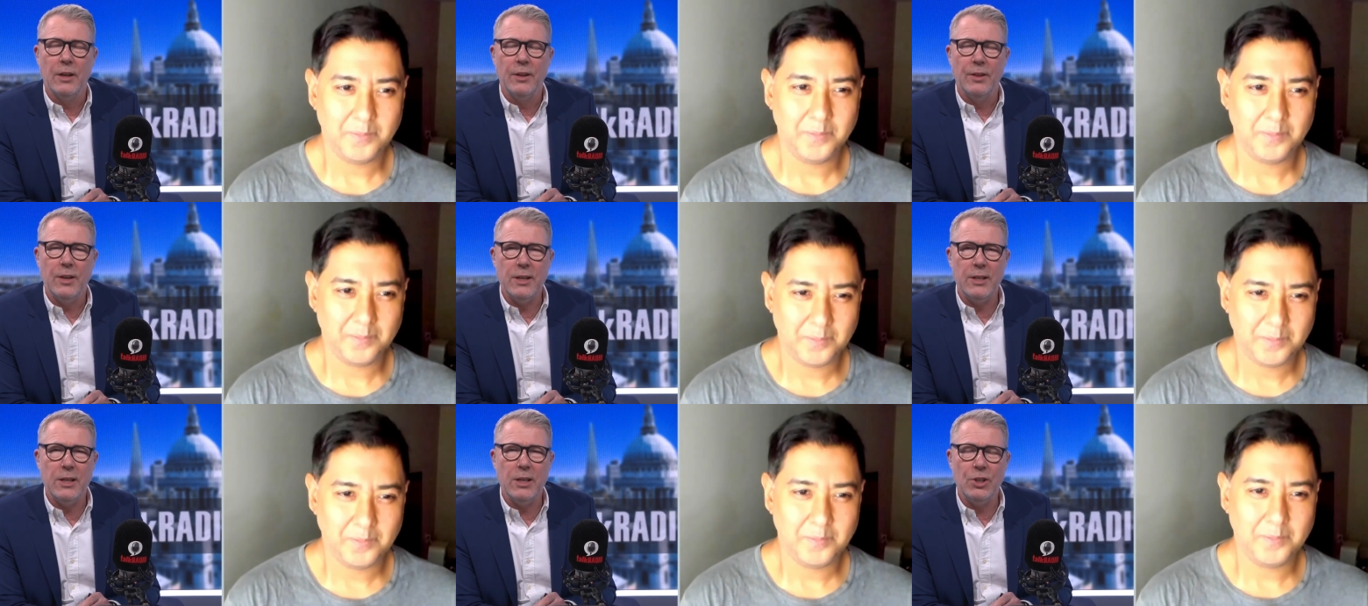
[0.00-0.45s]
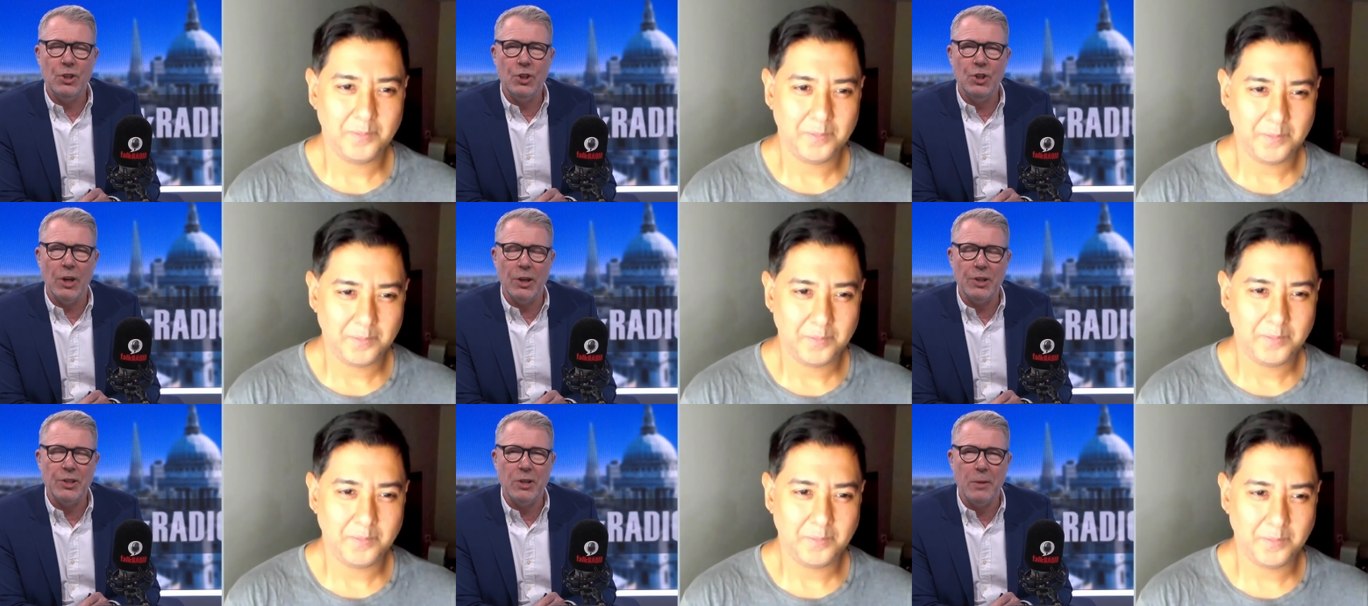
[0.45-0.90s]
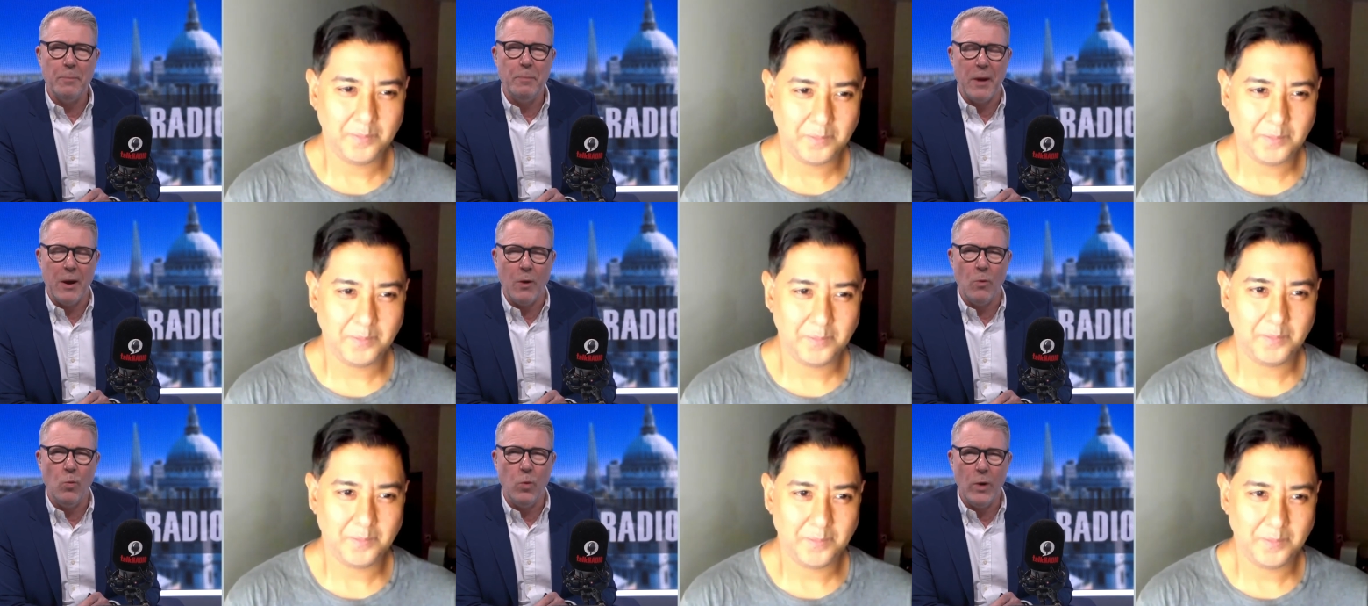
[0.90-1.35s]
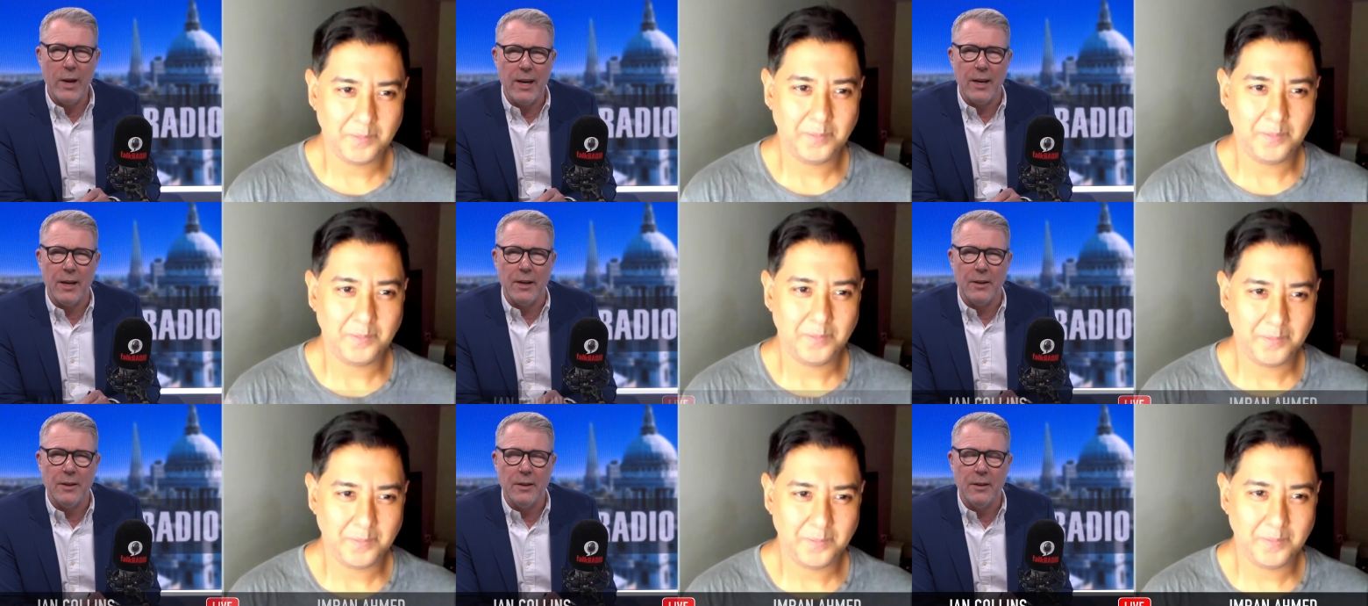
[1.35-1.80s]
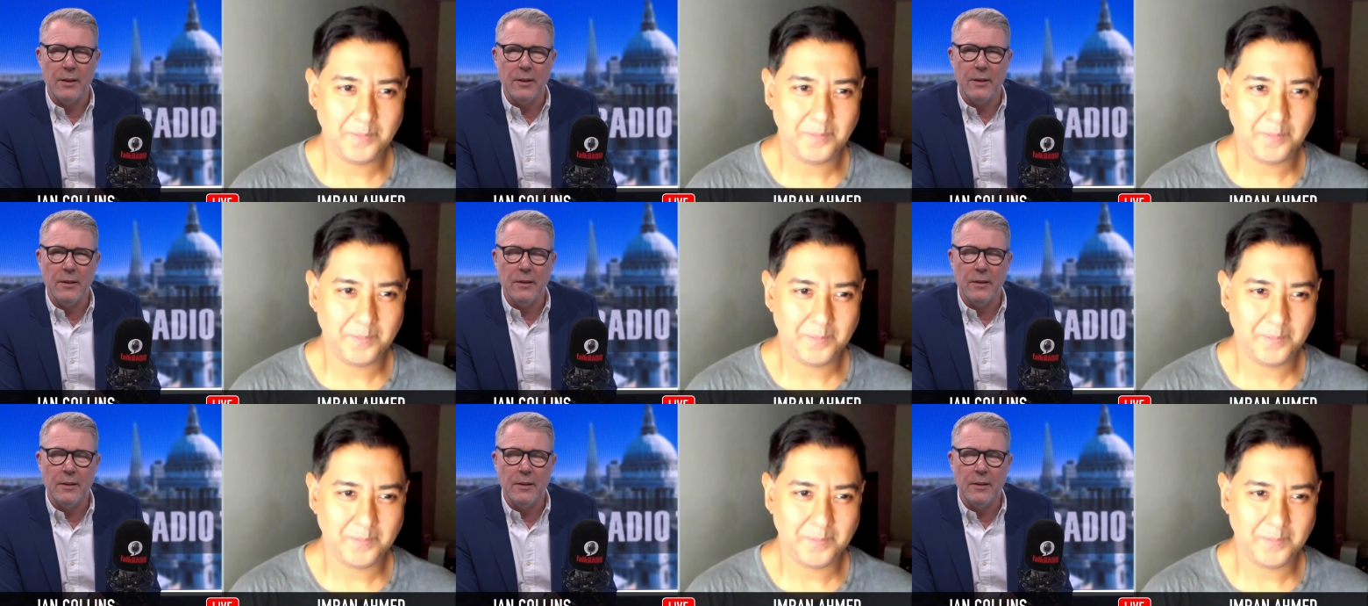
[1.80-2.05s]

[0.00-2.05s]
Speaker 1: this is just a bit weird.